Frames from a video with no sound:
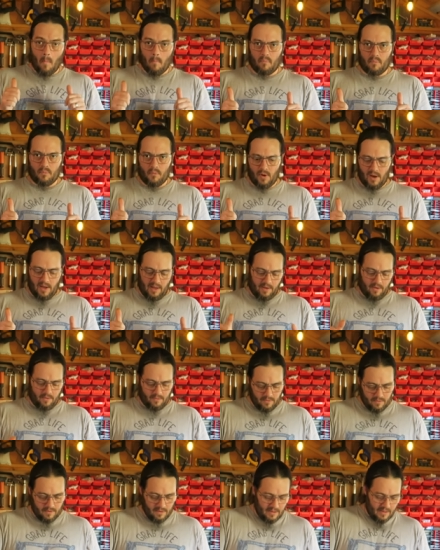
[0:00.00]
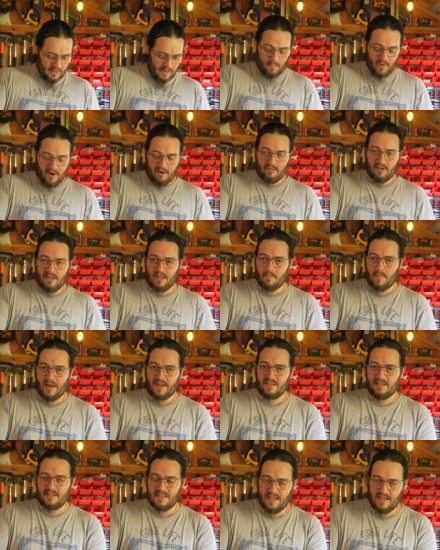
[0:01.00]
Brilliant. Apparently the
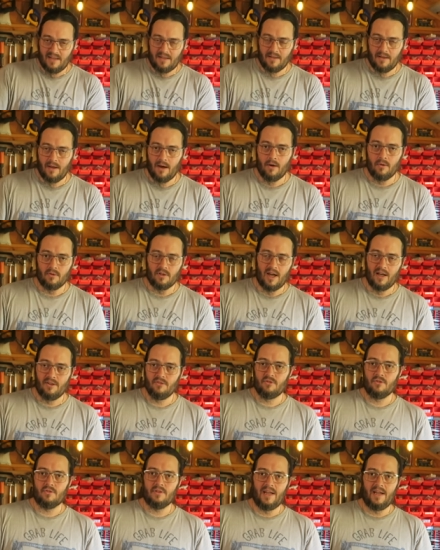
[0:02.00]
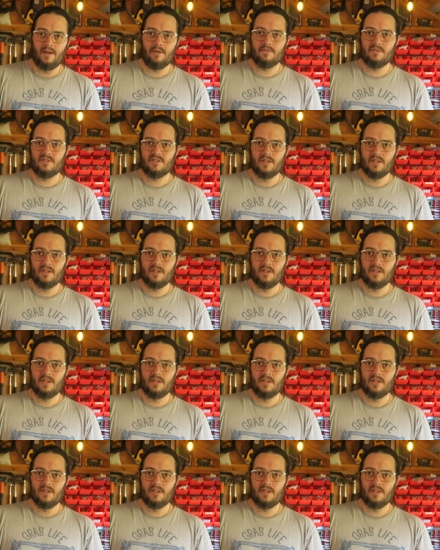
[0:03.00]
magazine can hold 100 nails,